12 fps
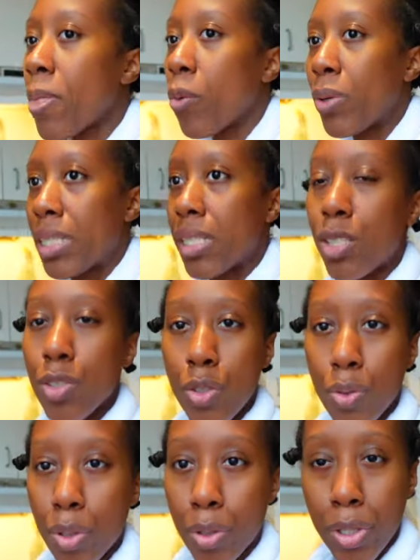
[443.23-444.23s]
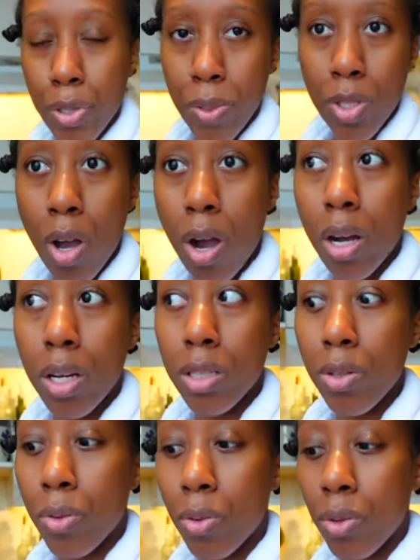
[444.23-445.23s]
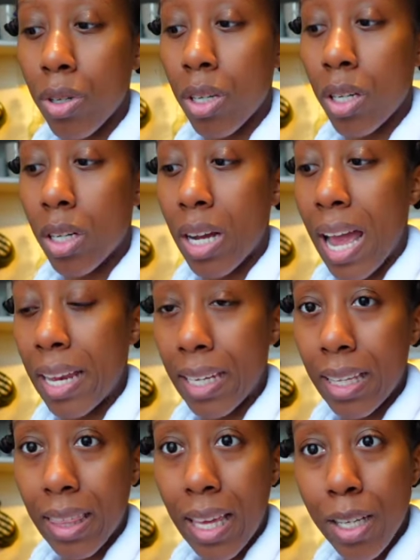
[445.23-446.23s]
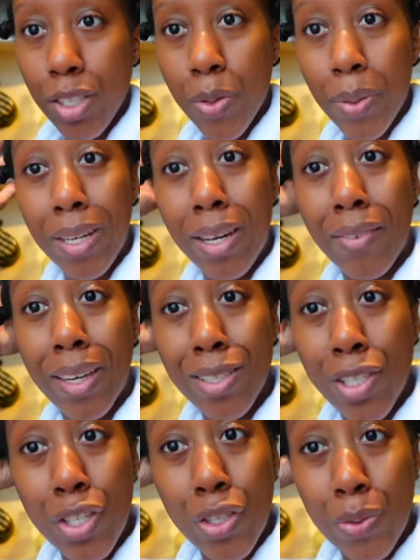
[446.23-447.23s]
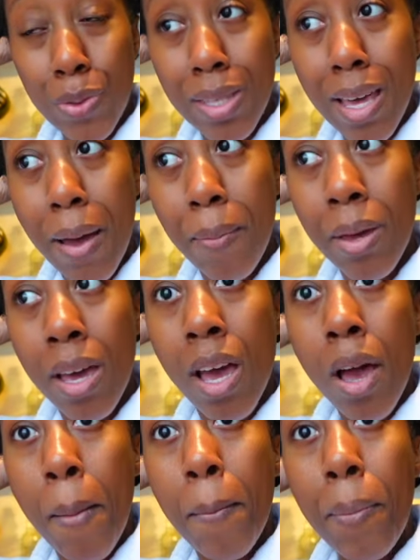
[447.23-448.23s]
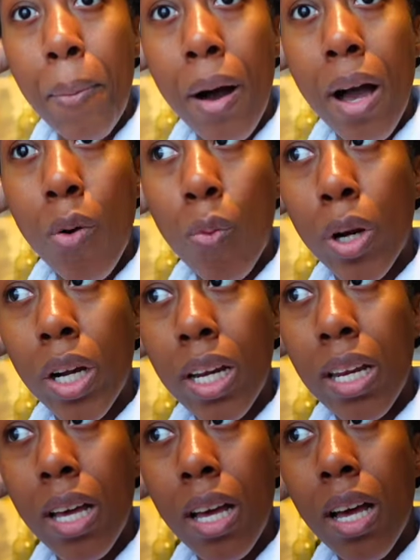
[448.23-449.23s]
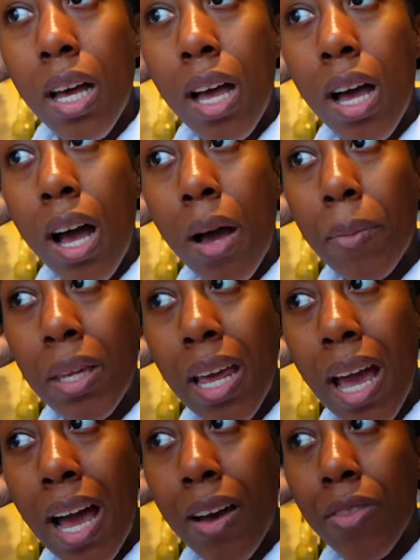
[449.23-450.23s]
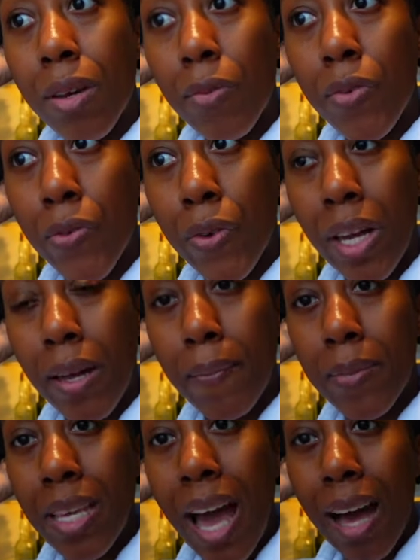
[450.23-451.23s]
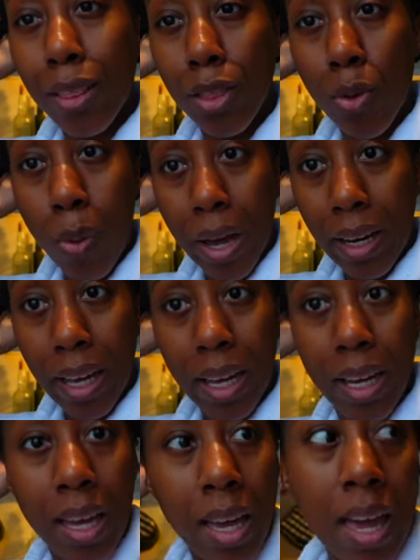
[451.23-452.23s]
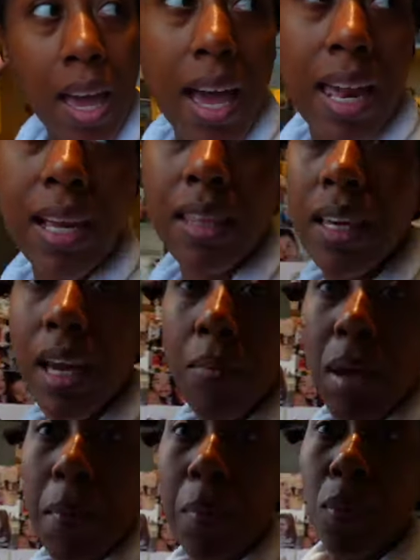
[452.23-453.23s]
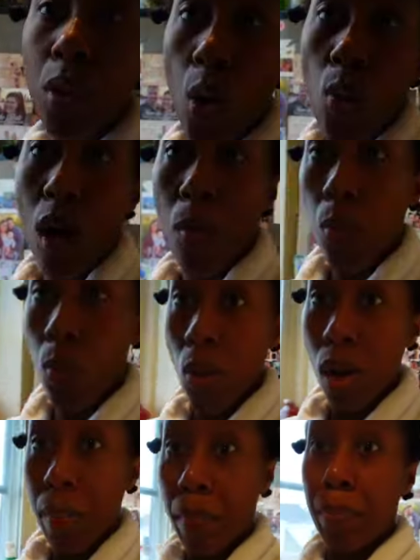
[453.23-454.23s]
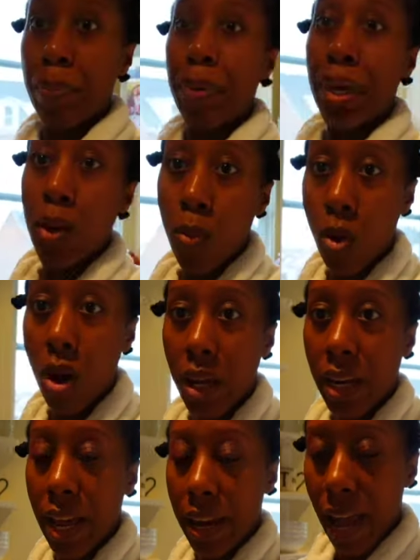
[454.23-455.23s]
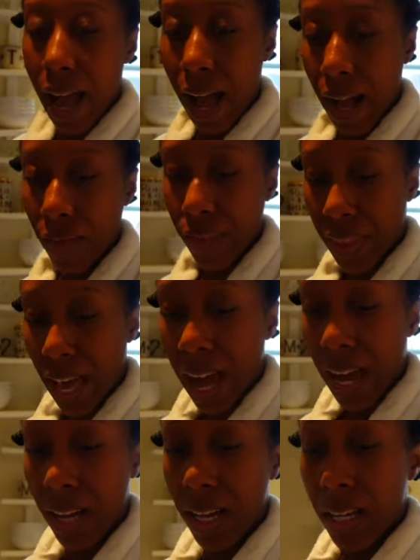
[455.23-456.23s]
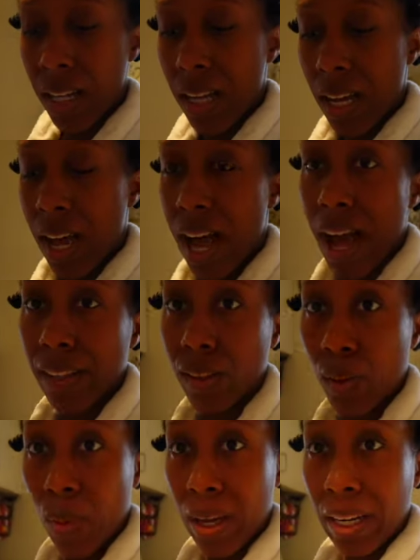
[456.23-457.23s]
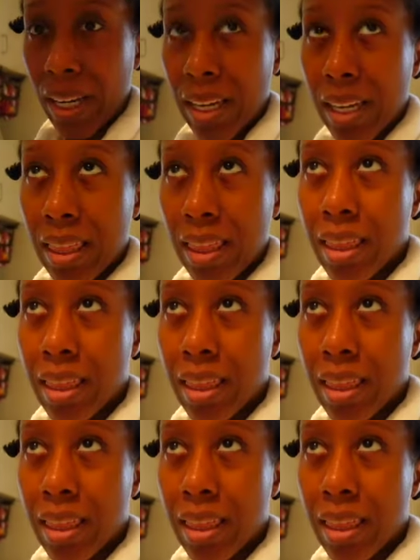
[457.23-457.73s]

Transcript: We didn't do a Christmas card or anything, so we didn't even get to use them, but we're gonna, I'm gonna have them framed at the wedding. And I think I might blow up one big one and have that at the wedding. And I,